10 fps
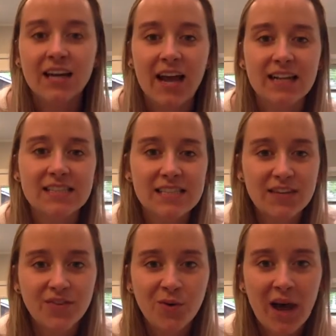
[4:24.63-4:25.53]
and see
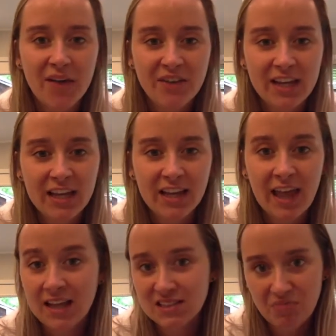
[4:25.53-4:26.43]
if you have any
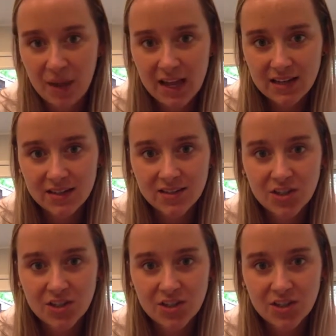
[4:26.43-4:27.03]
cans of paint.